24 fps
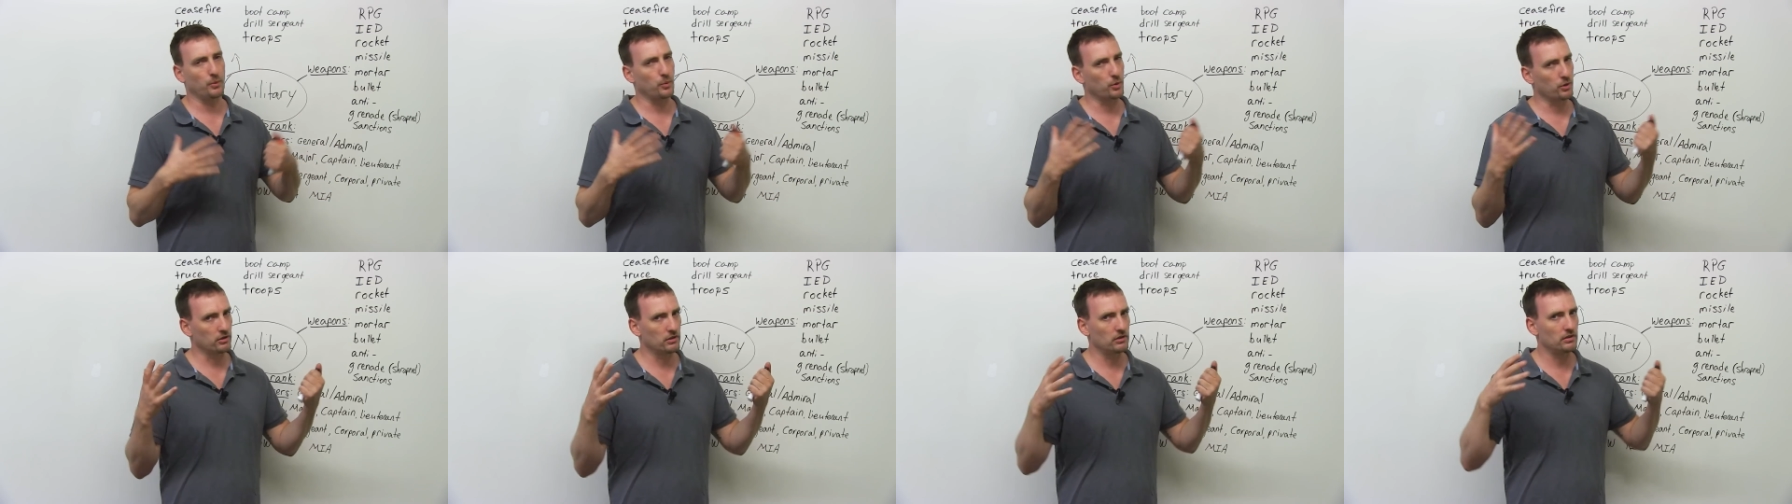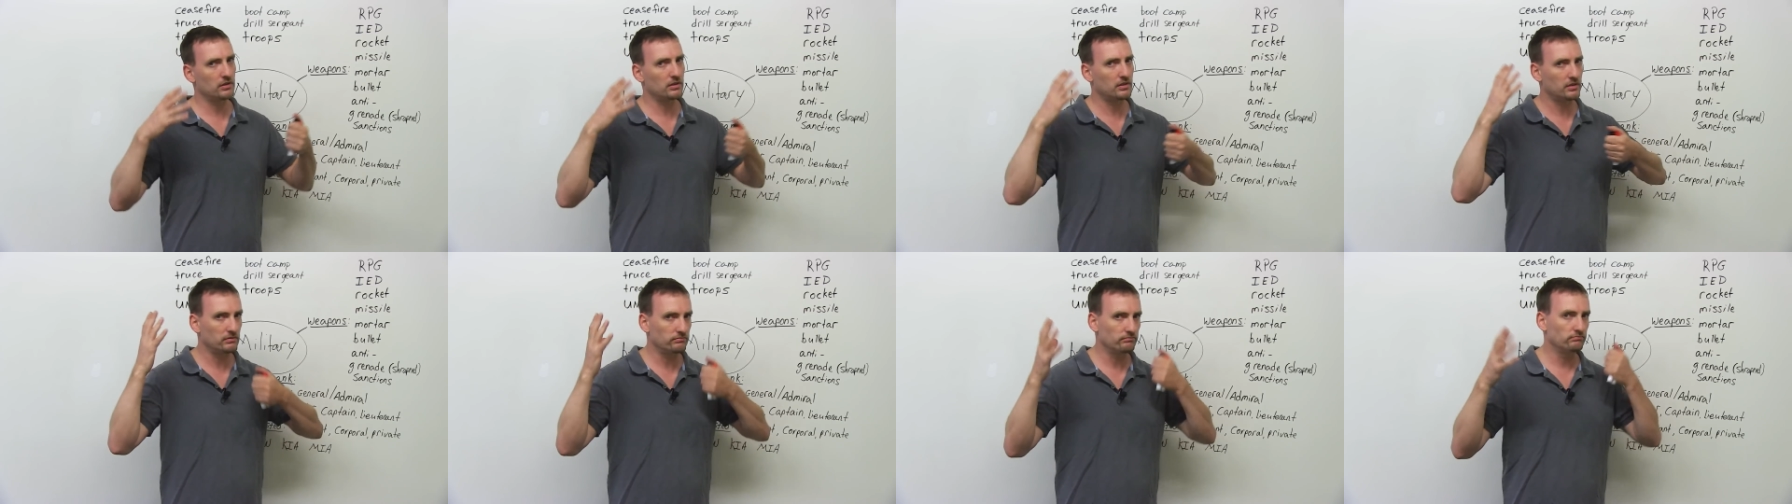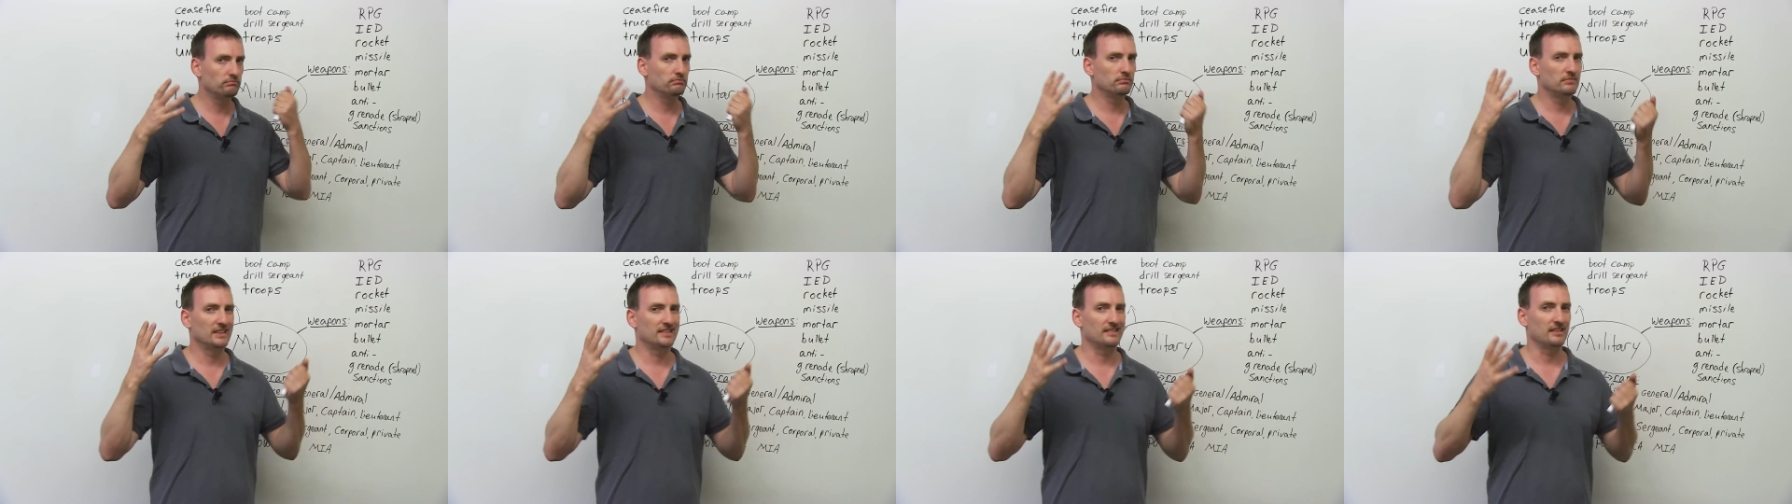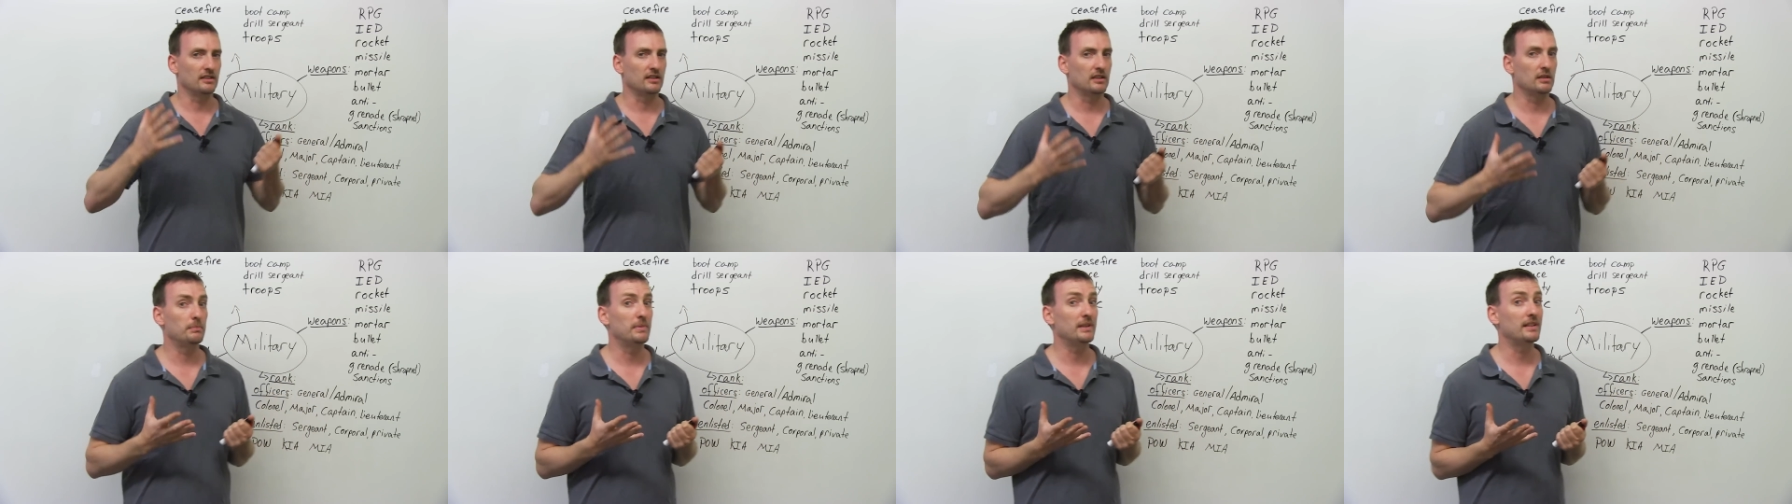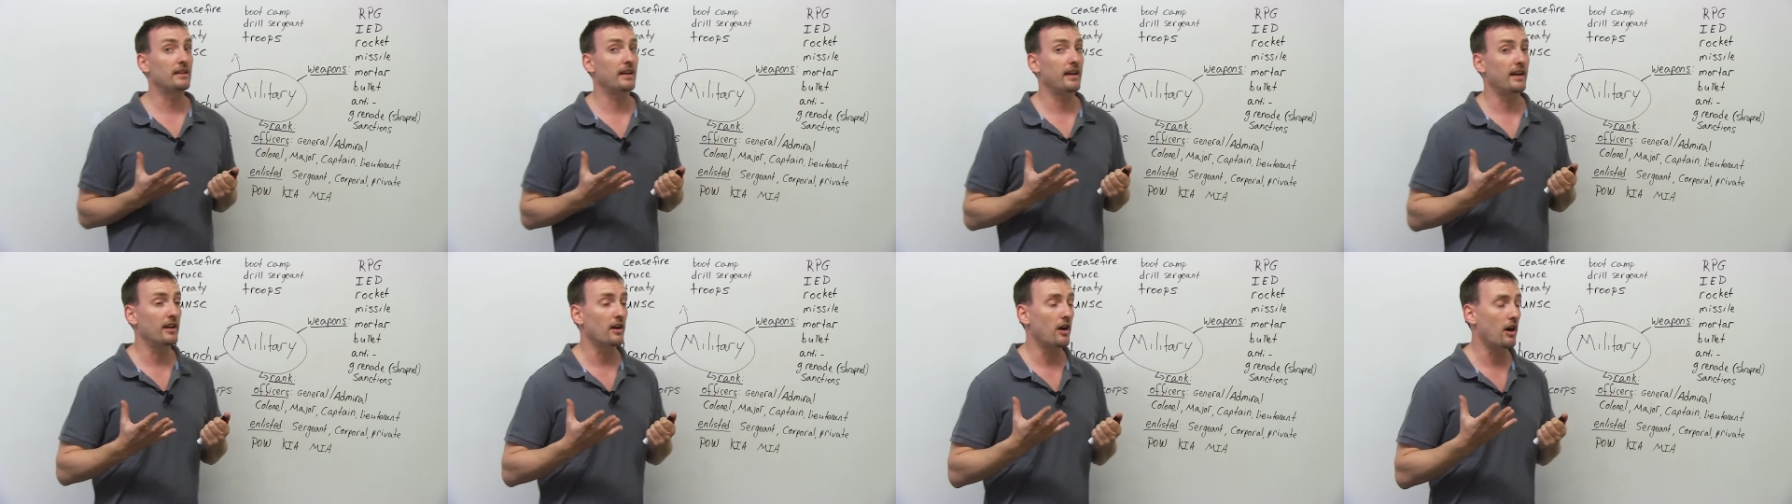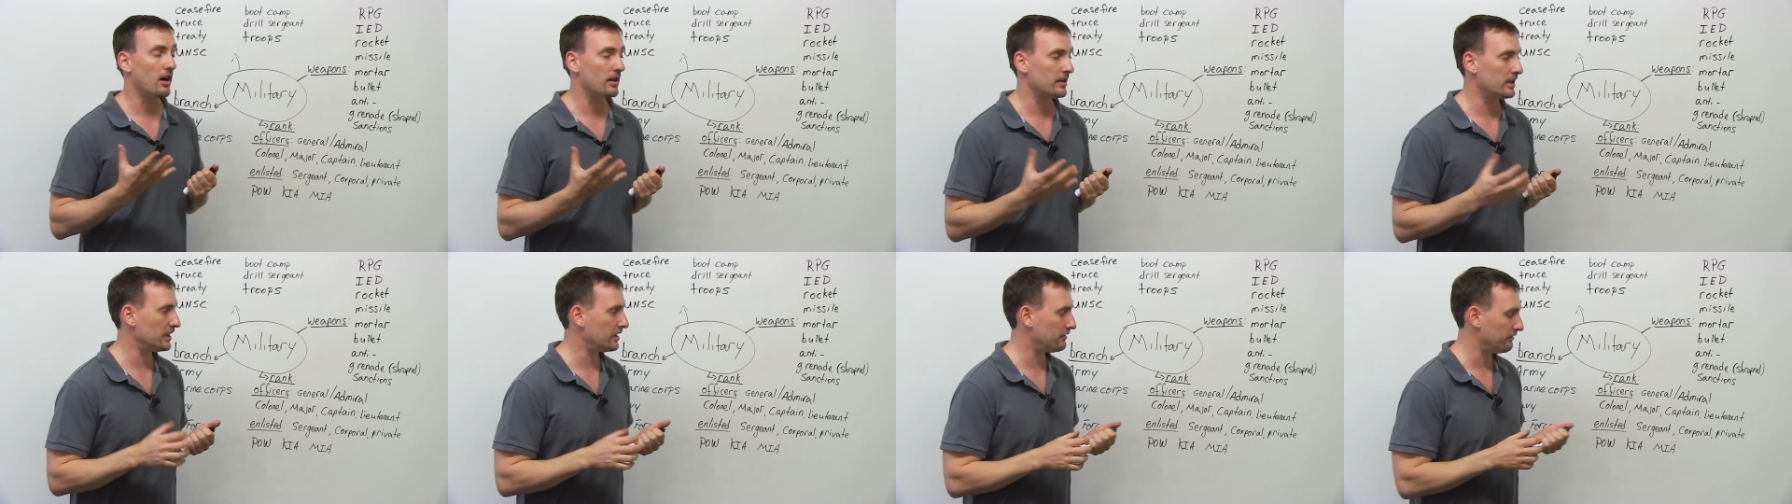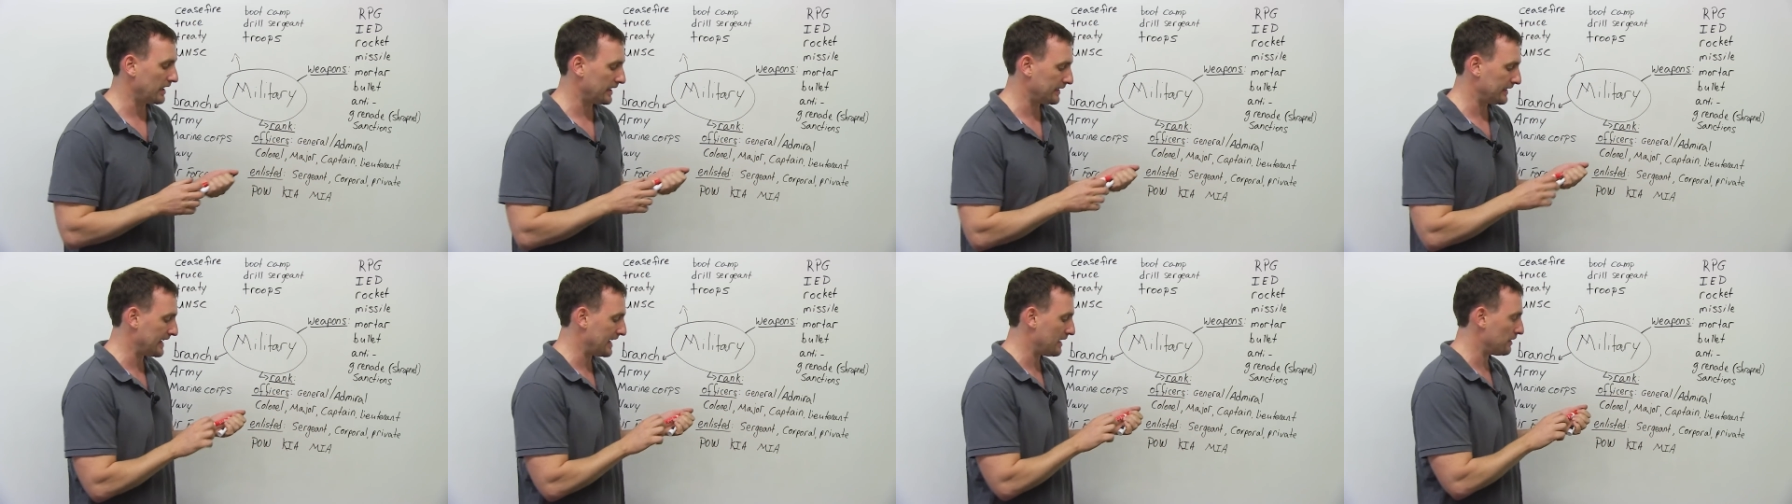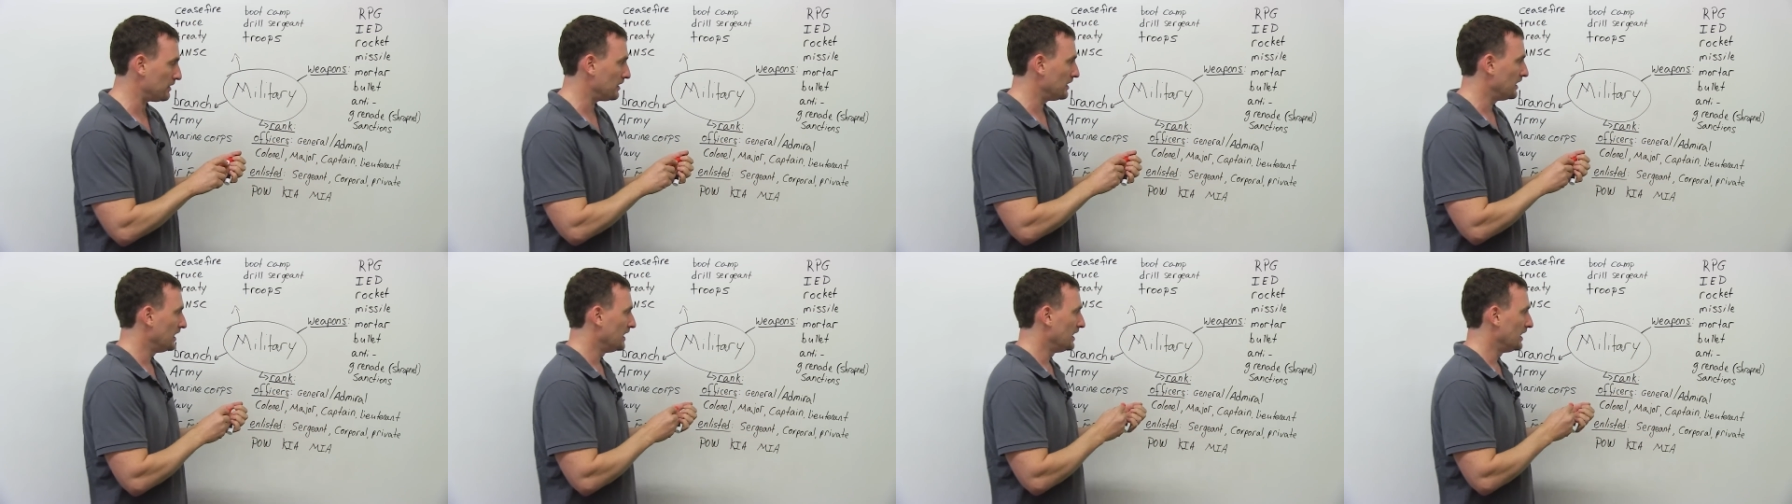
The world is a little bit chaotic right now.